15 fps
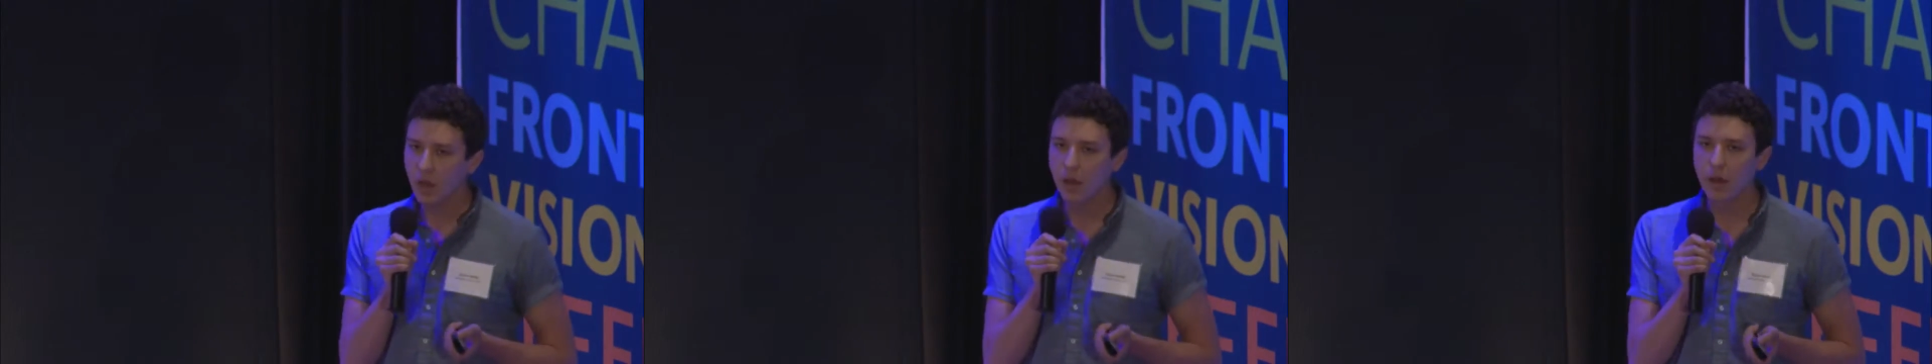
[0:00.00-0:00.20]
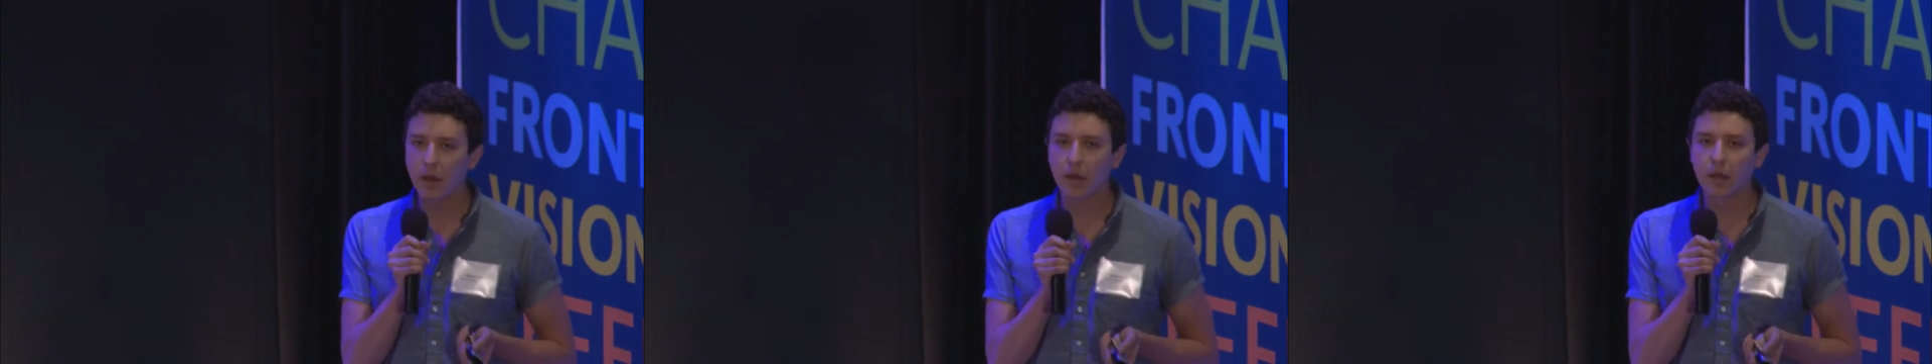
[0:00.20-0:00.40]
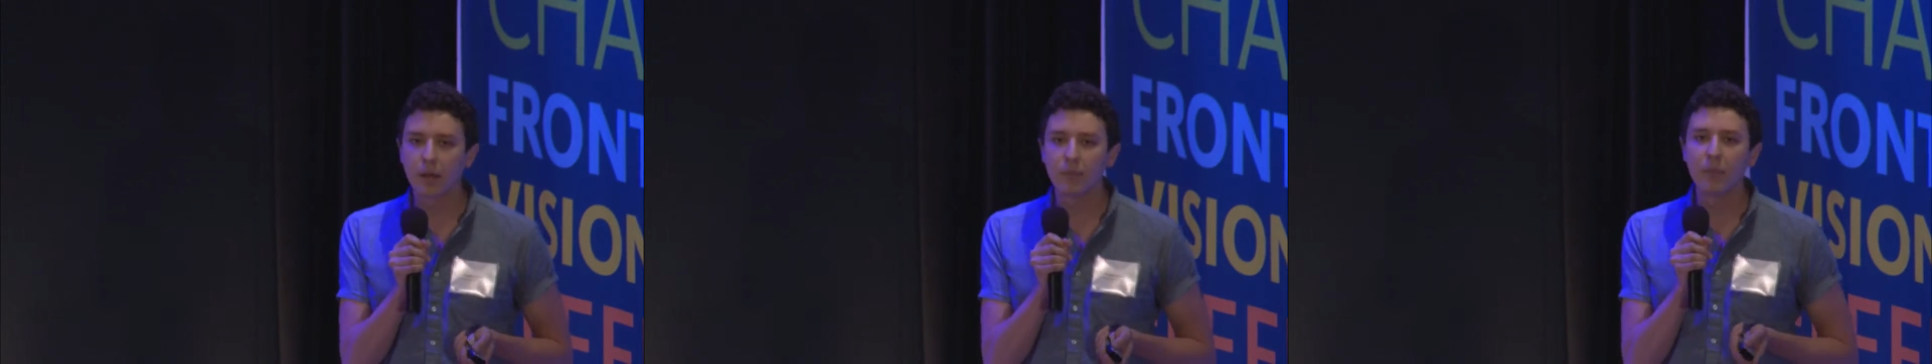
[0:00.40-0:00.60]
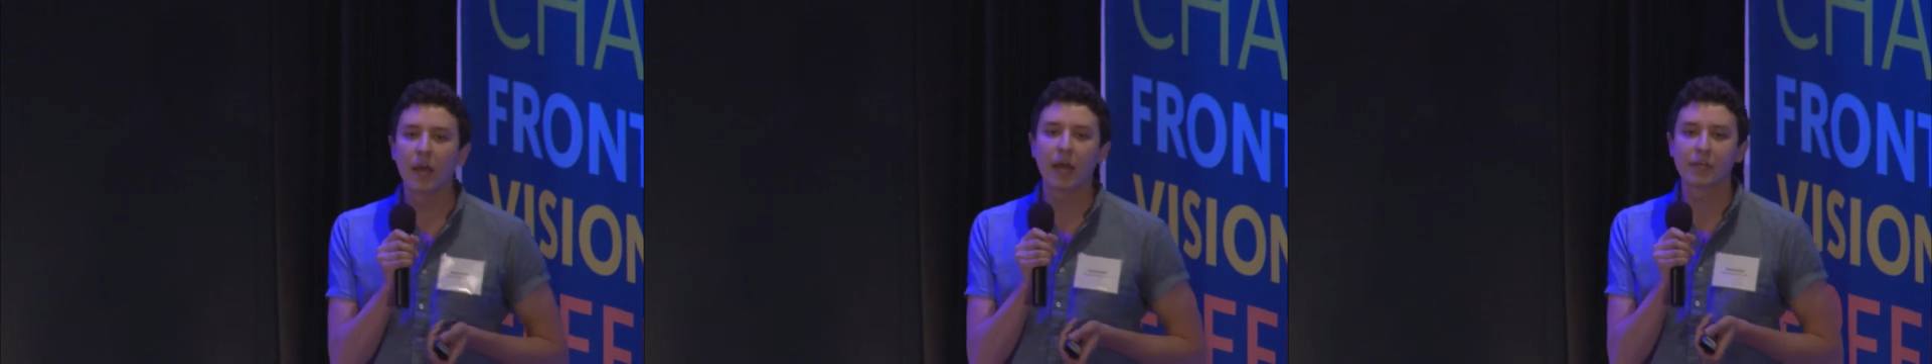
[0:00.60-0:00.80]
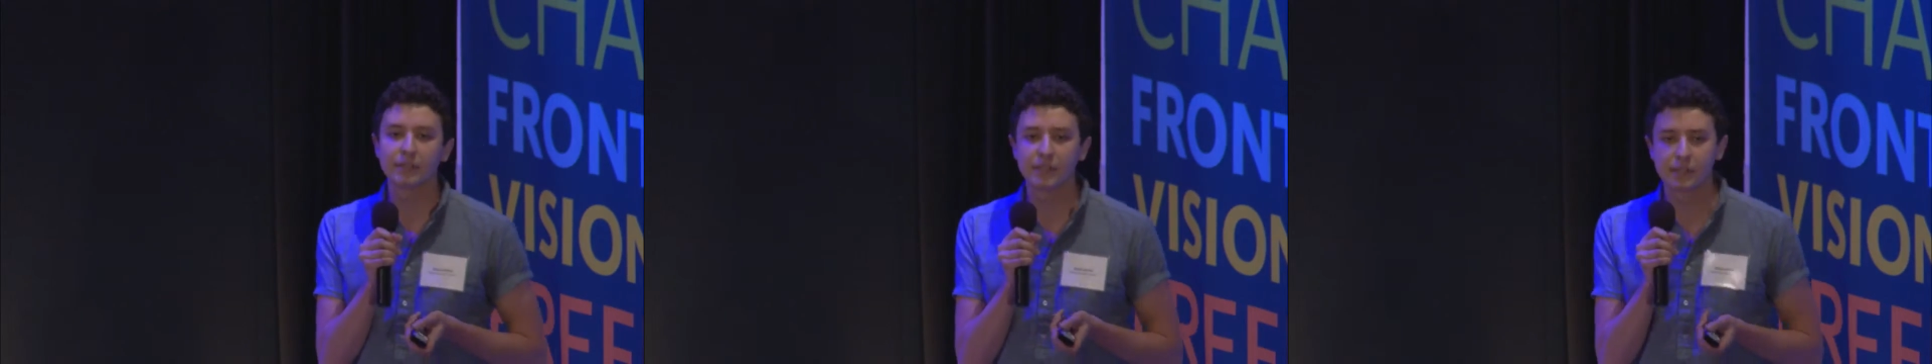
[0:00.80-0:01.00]

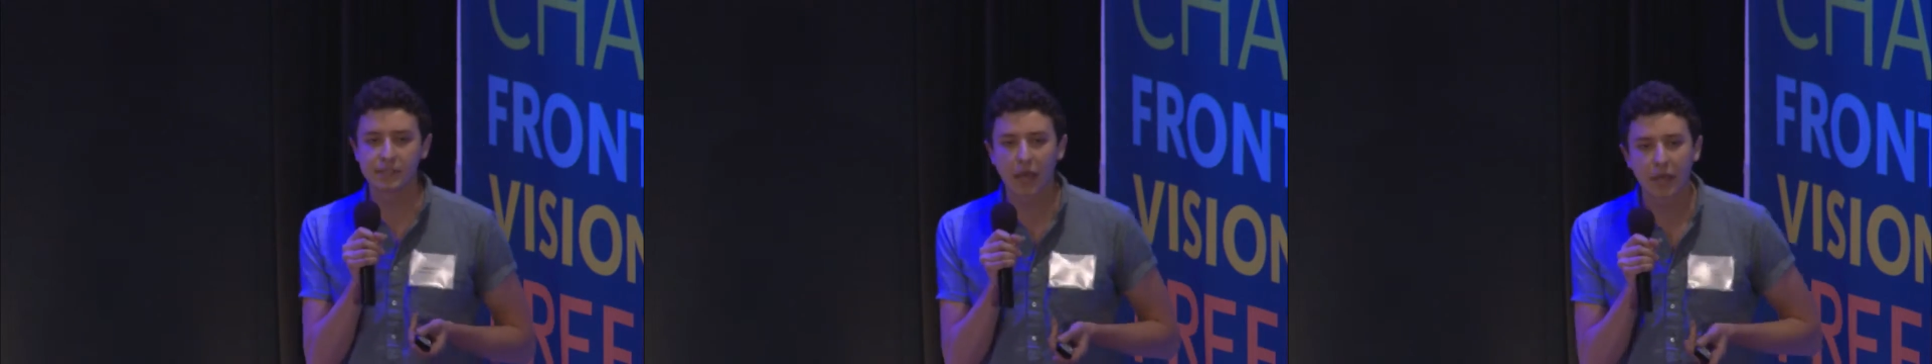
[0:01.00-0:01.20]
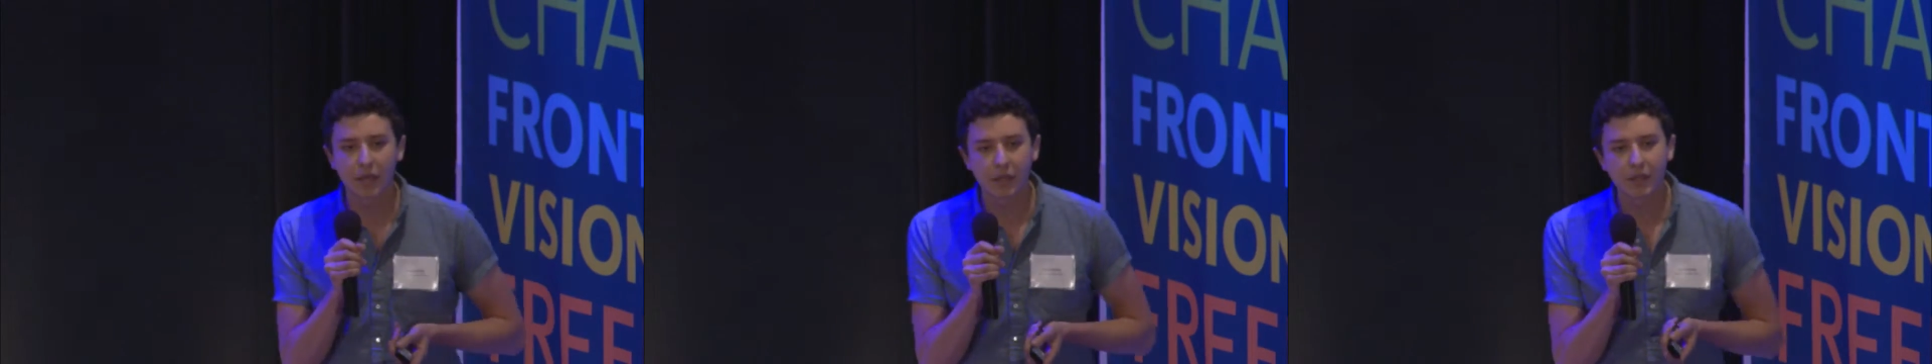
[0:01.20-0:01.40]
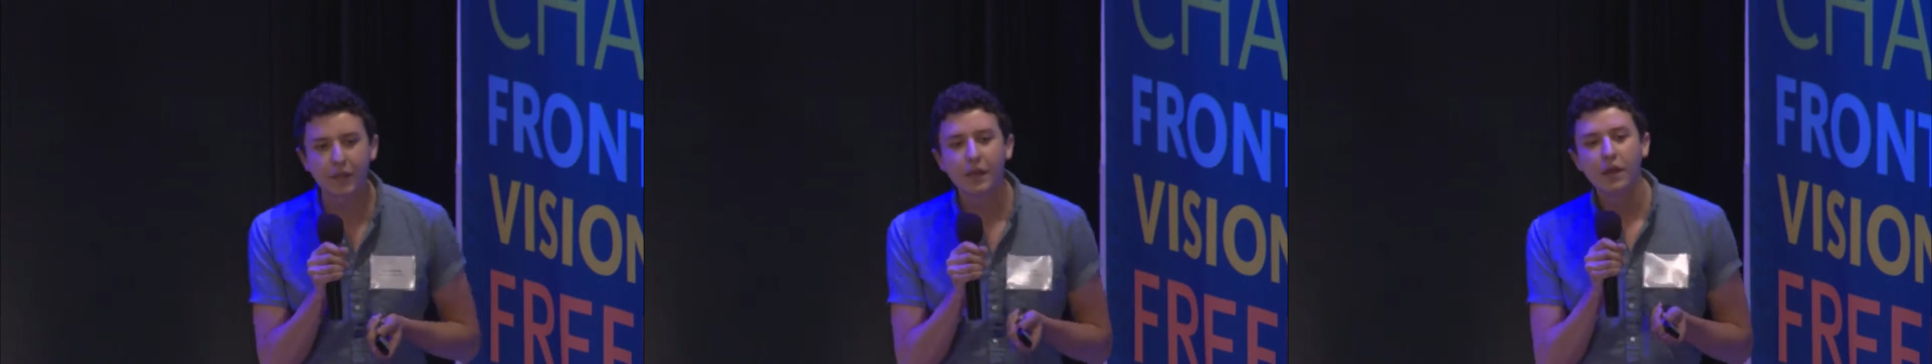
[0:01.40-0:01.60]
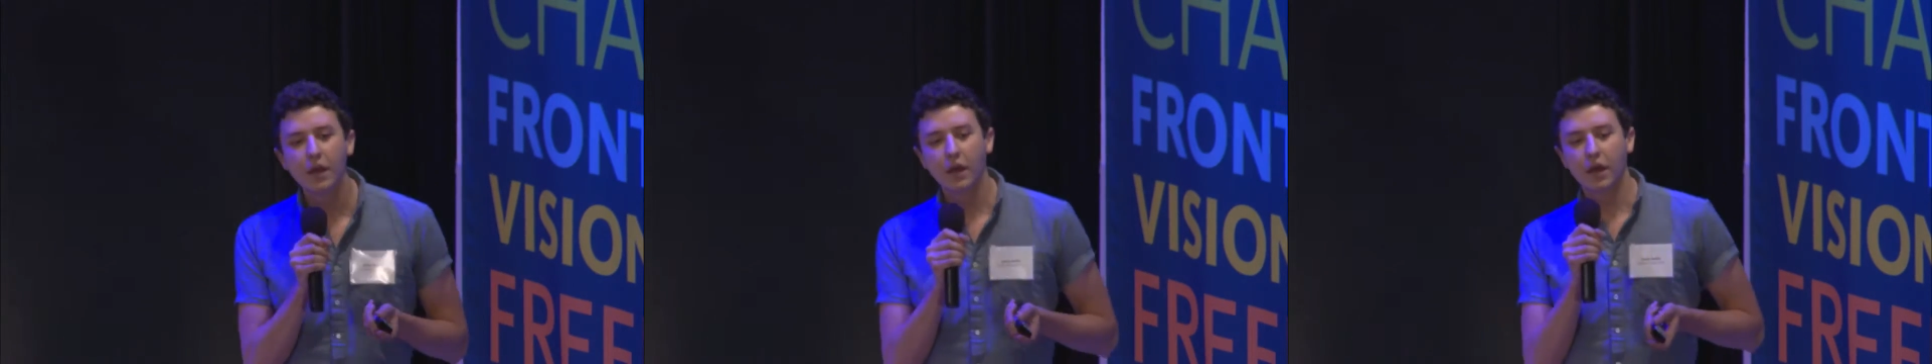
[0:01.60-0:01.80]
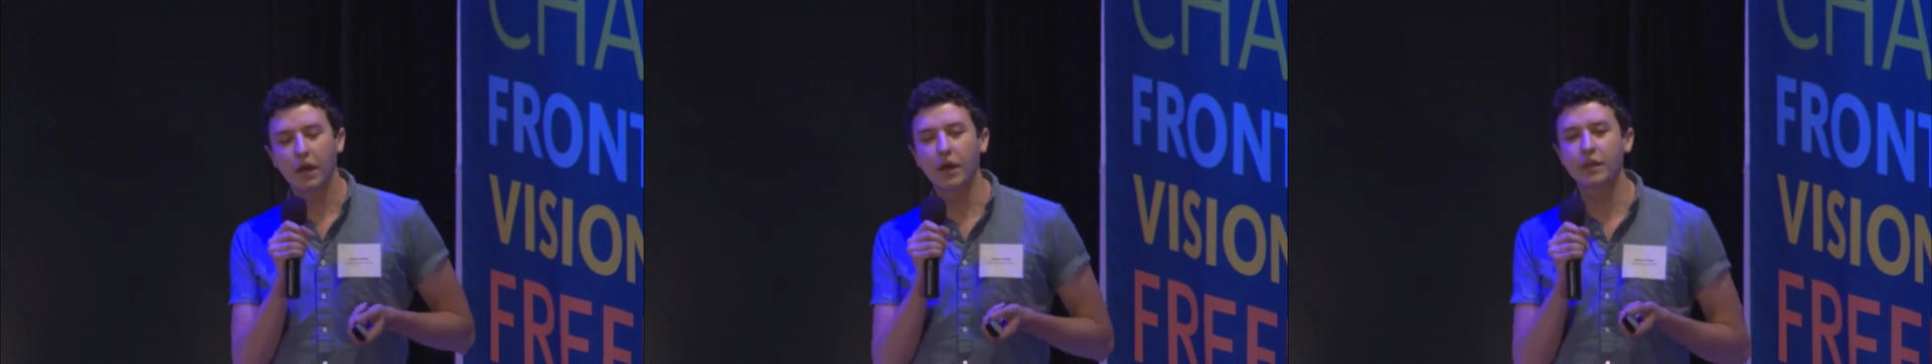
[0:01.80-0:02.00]
has decided
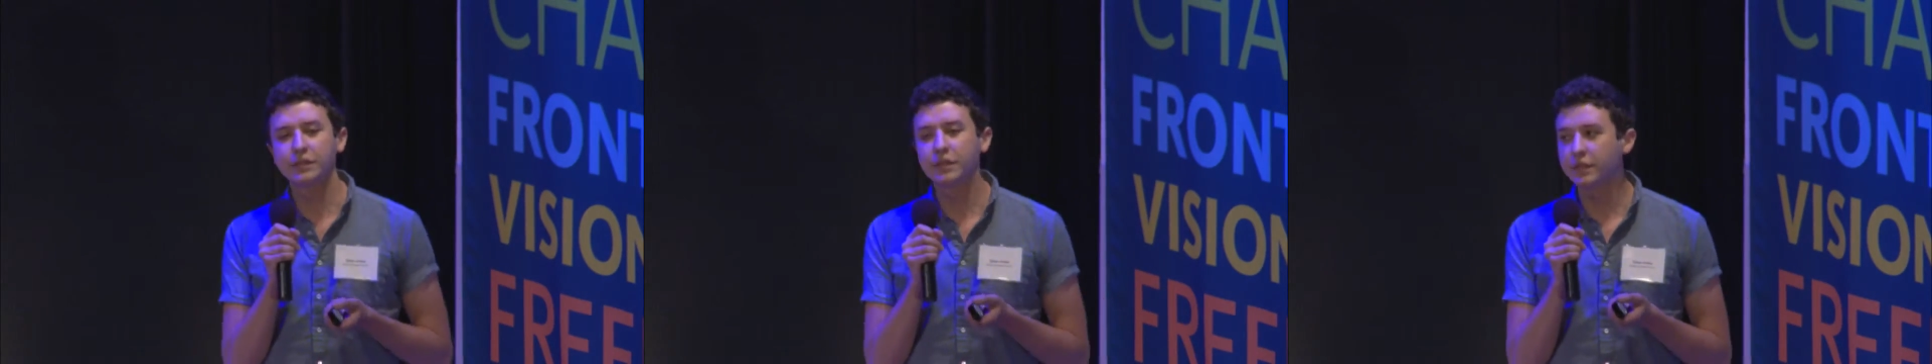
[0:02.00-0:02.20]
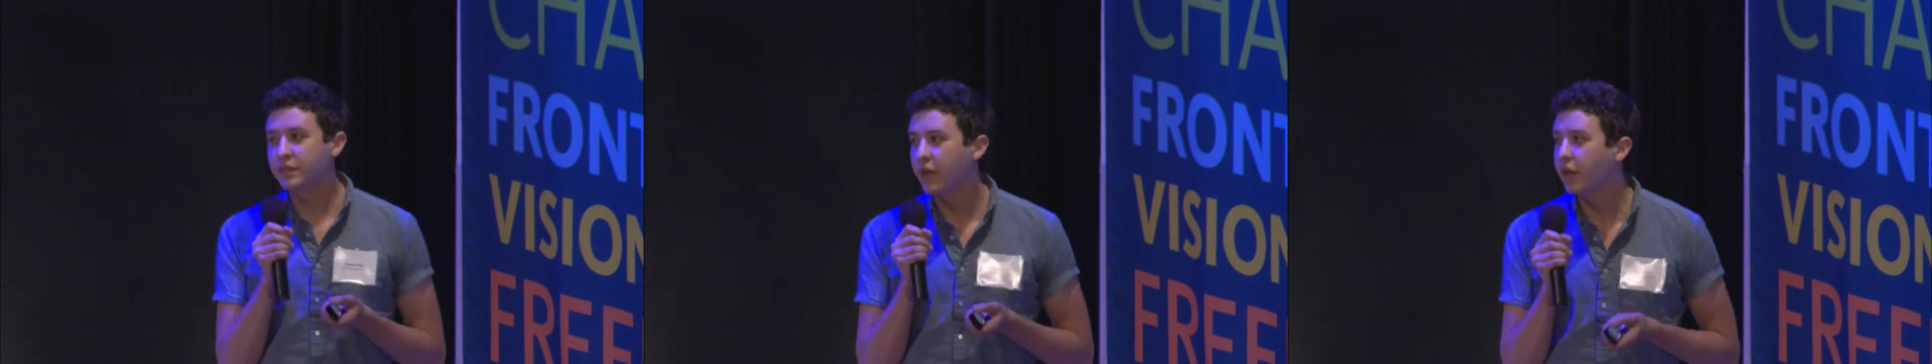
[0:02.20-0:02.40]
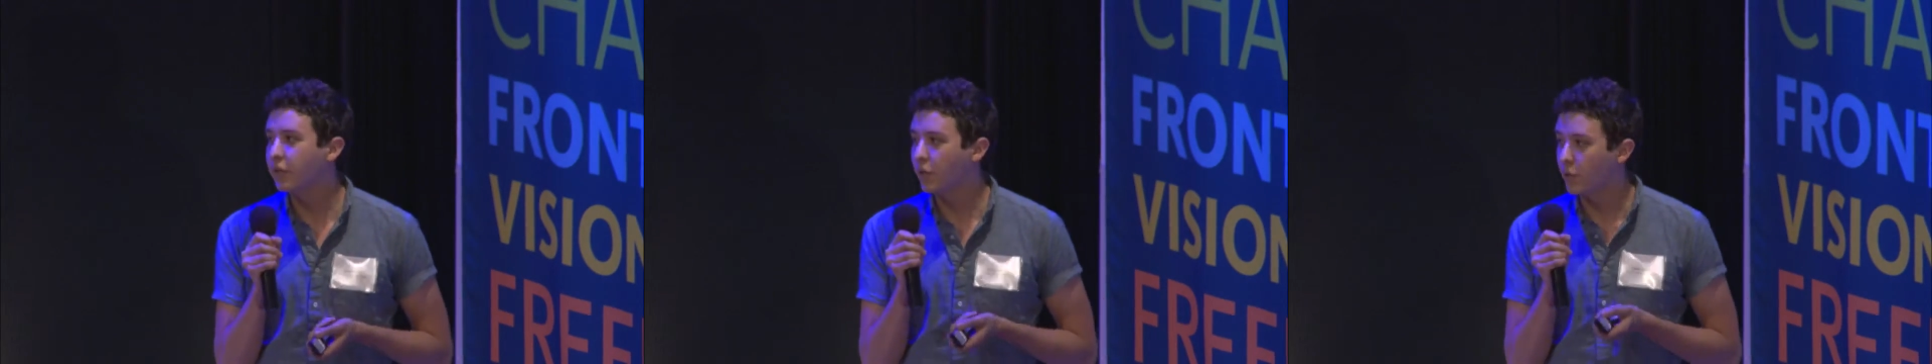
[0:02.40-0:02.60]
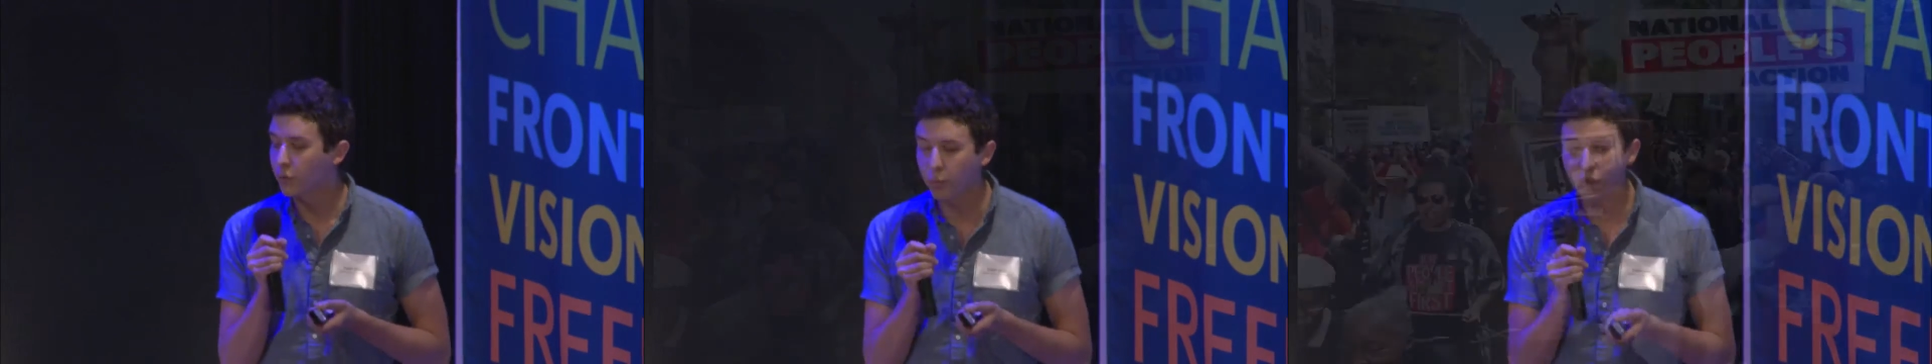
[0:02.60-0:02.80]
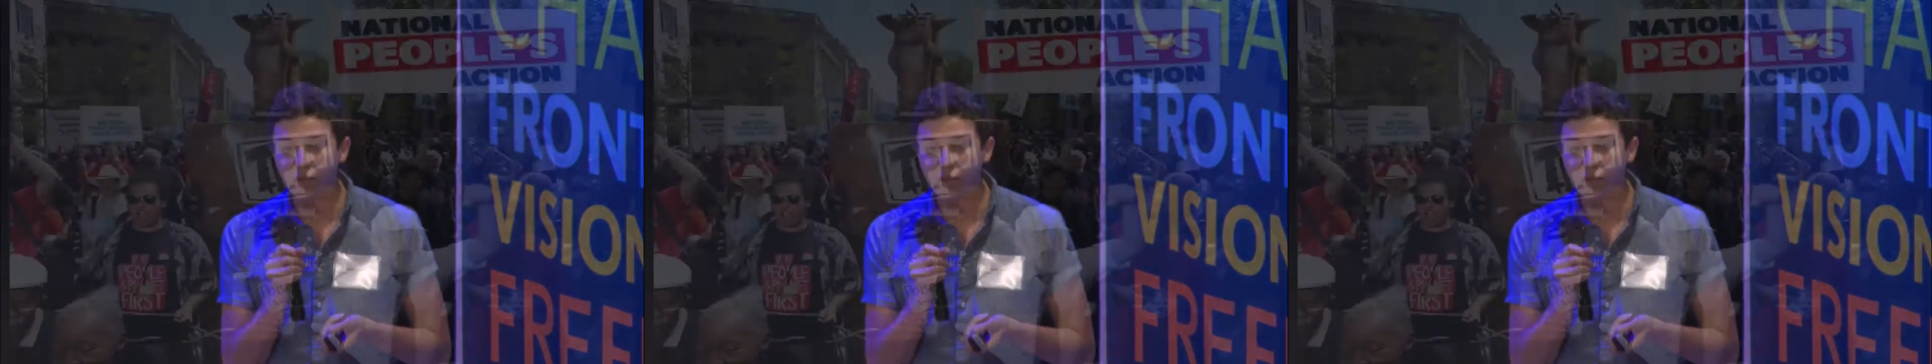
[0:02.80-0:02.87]
to take the three